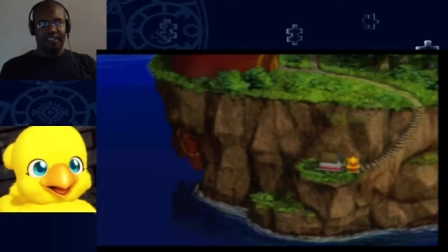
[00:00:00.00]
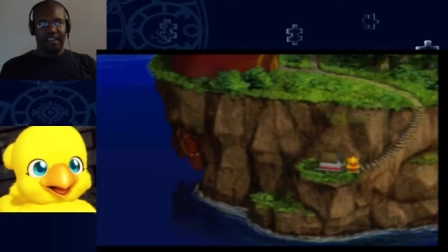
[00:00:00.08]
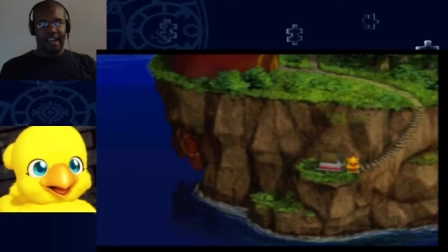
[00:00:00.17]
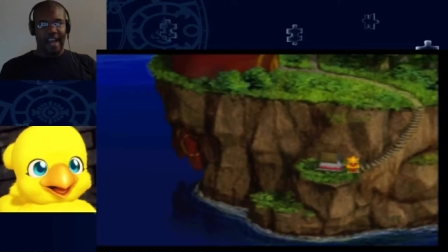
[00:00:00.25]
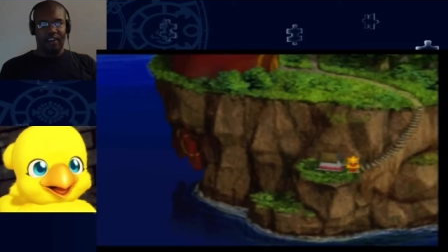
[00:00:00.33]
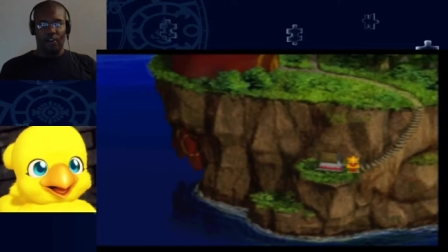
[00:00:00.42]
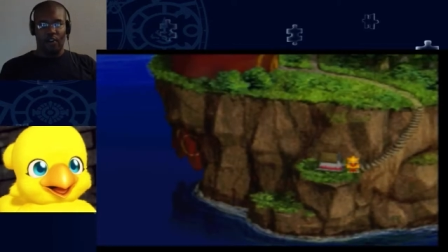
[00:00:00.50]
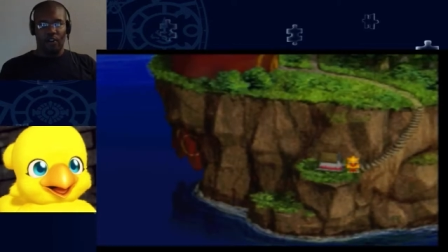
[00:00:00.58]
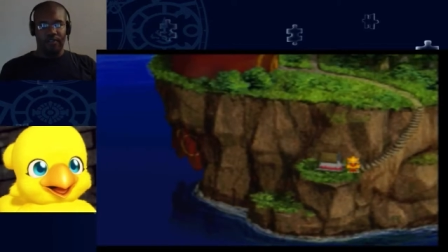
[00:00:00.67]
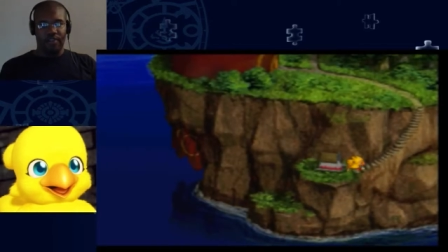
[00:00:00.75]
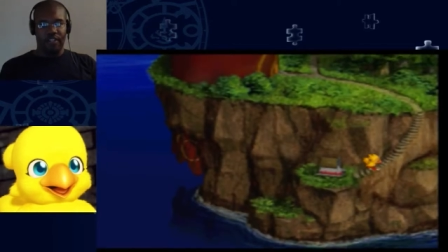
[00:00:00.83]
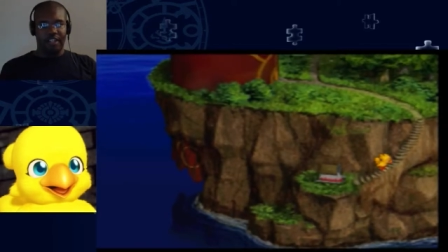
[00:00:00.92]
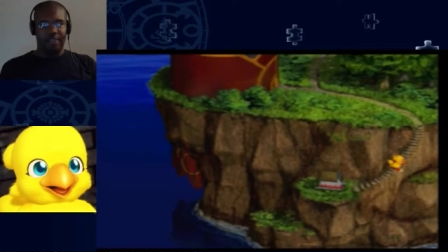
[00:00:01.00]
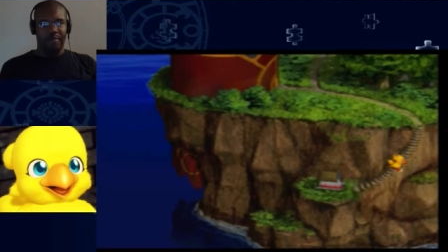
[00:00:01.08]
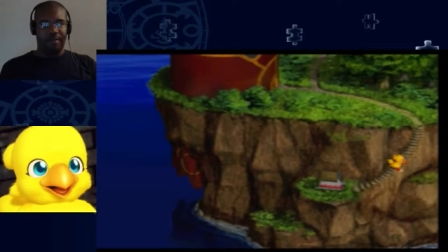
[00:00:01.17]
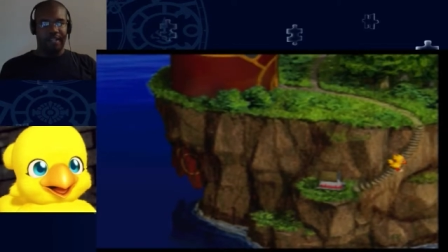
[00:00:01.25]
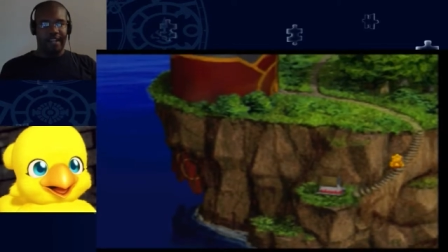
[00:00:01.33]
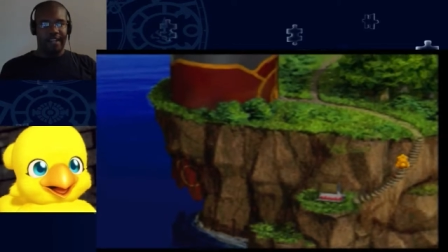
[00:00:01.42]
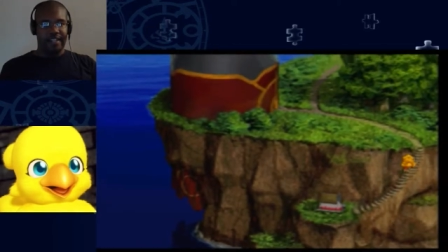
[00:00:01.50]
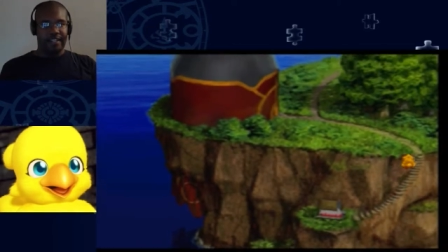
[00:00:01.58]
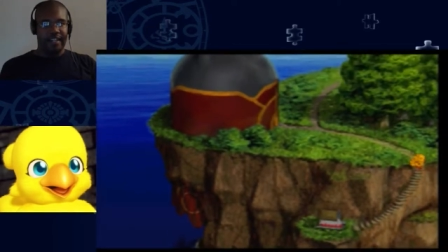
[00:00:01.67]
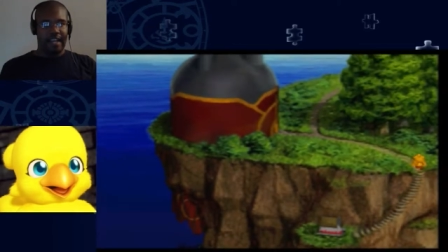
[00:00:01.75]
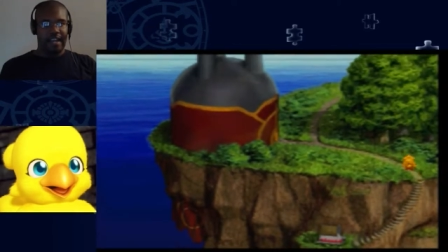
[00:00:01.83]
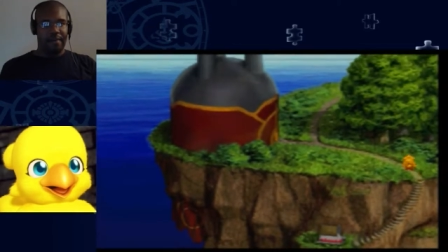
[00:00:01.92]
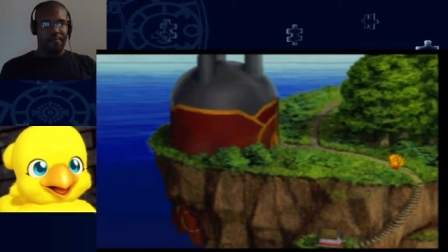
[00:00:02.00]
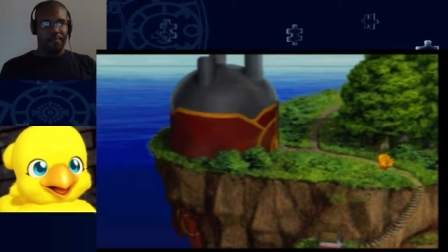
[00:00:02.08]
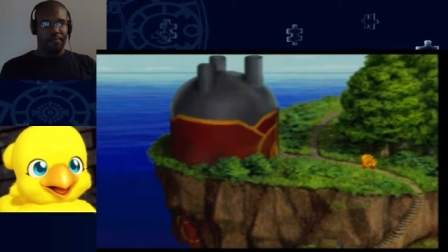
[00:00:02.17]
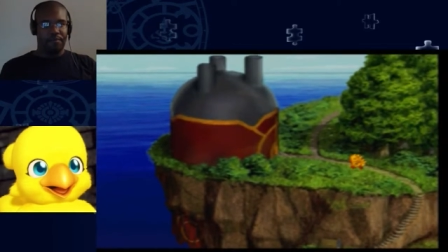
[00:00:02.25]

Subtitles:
at all ever since I've been playing this game